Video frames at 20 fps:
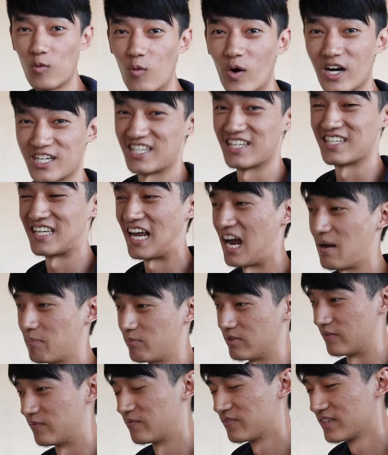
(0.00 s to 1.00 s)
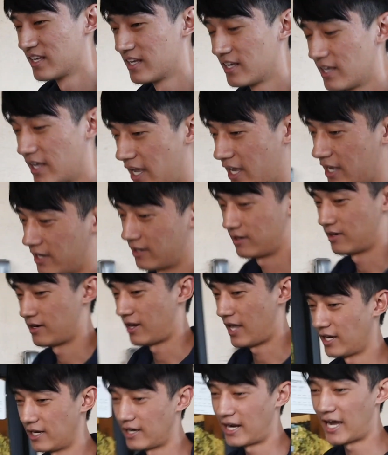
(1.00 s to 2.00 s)
what just happened? And,
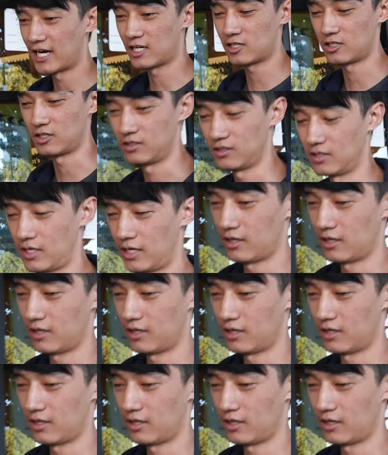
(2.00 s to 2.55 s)
and then Ashton